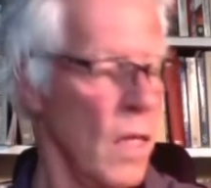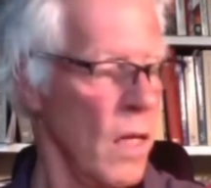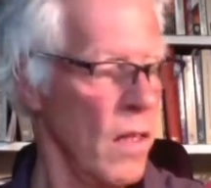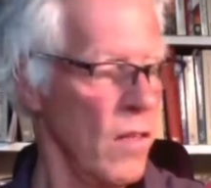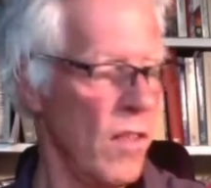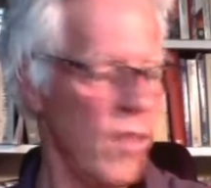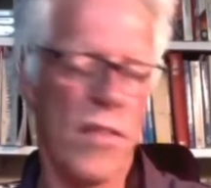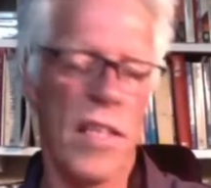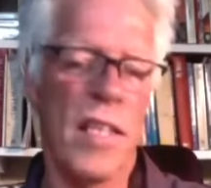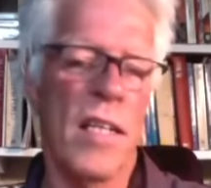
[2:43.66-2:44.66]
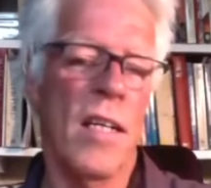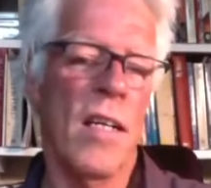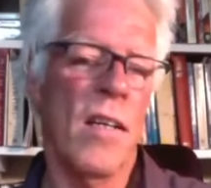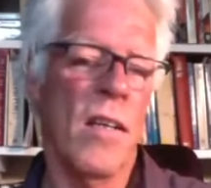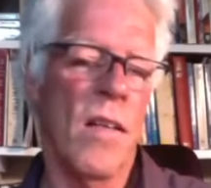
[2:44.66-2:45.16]
This is the
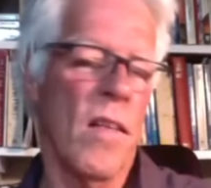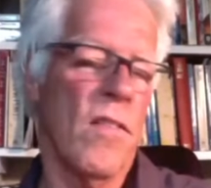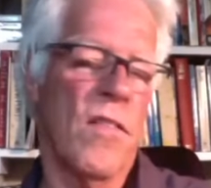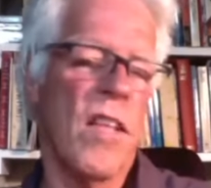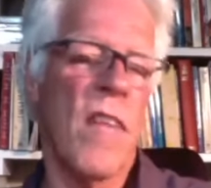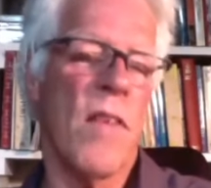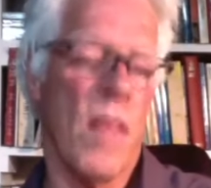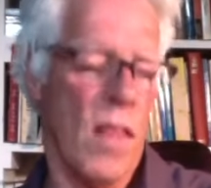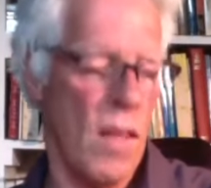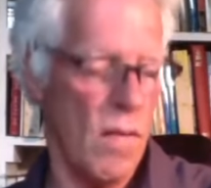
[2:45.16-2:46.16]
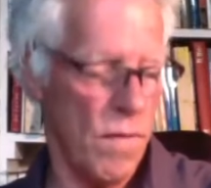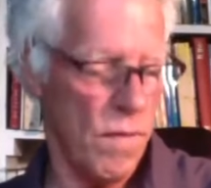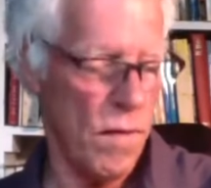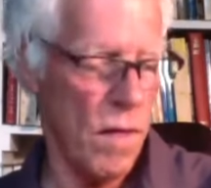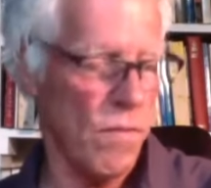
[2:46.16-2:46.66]
seventh
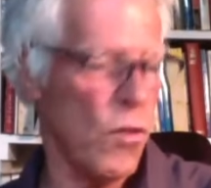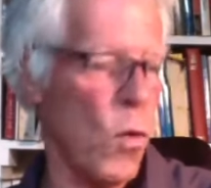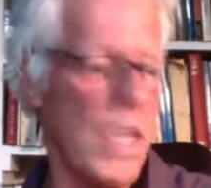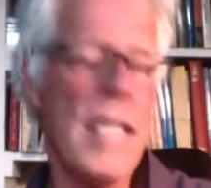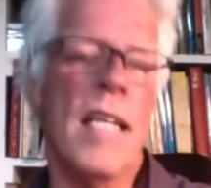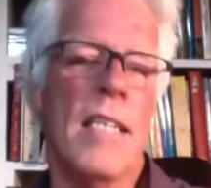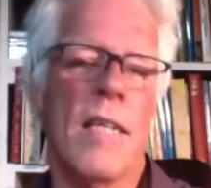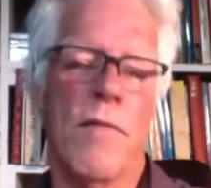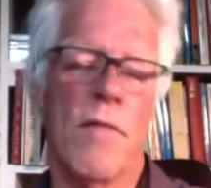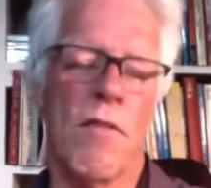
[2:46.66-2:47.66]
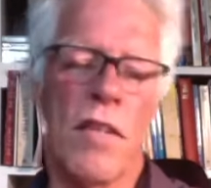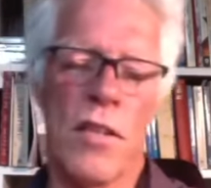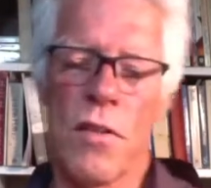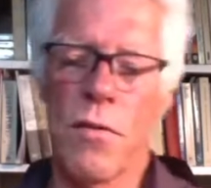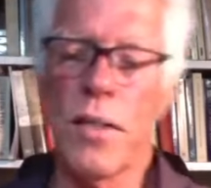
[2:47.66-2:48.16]
of 28 different
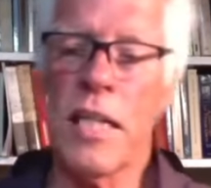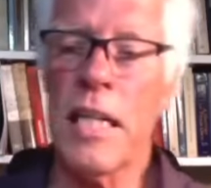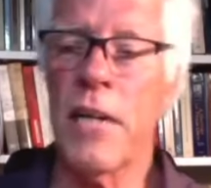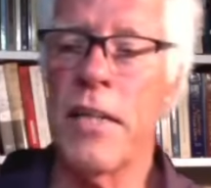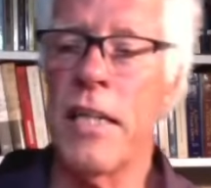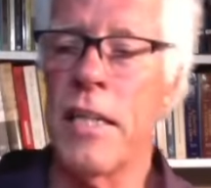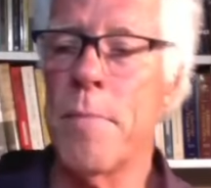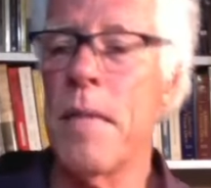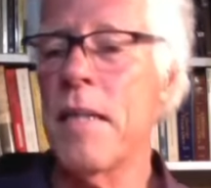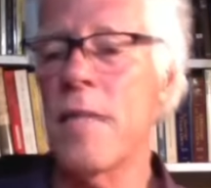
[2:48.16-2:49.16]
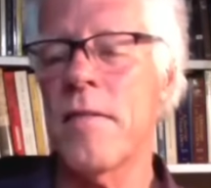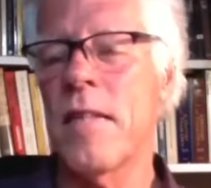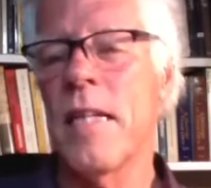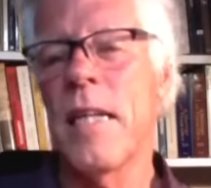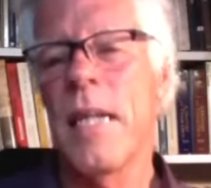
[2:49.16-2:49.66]
reasons for declaring independence.
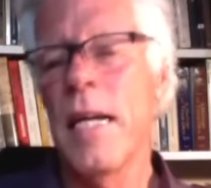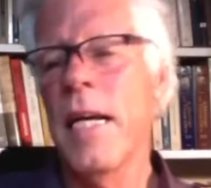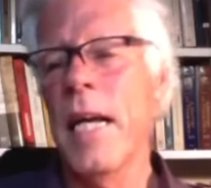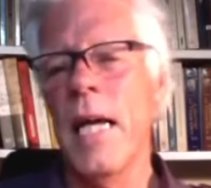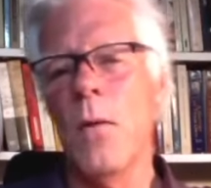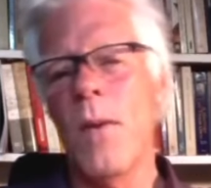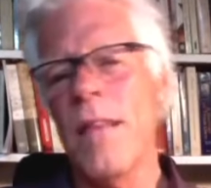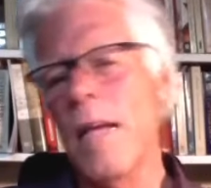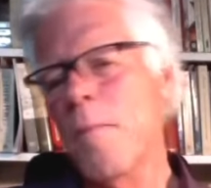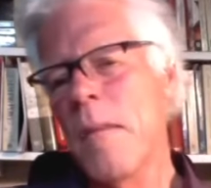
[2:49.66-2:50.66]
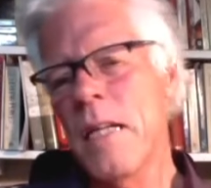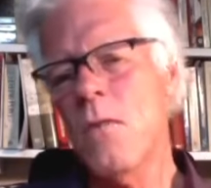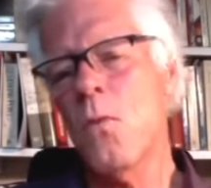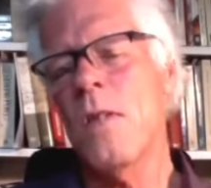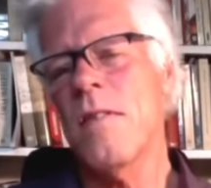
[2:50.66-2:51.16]
And what that
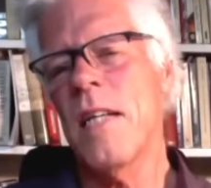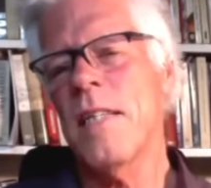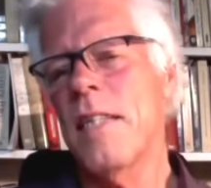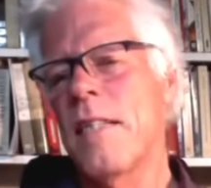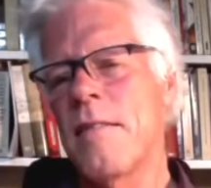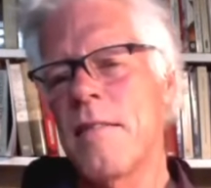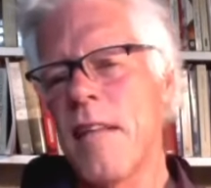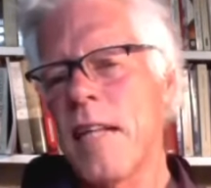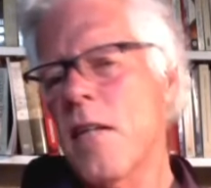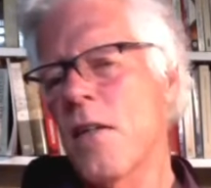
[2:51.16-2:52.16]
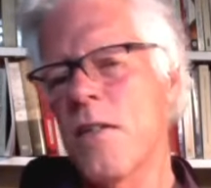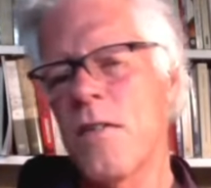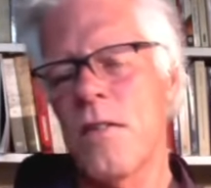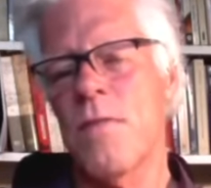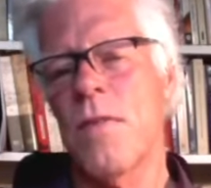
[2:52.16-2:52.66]
meant was that these
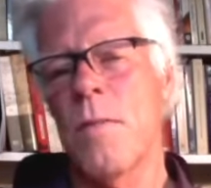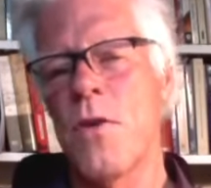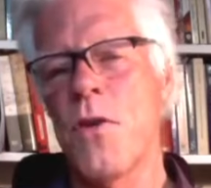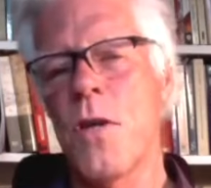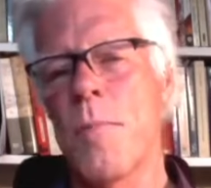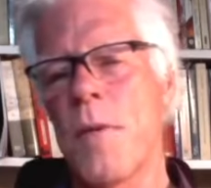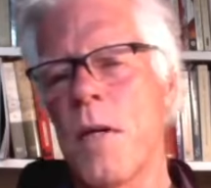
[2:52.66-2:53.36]
settlers from Europe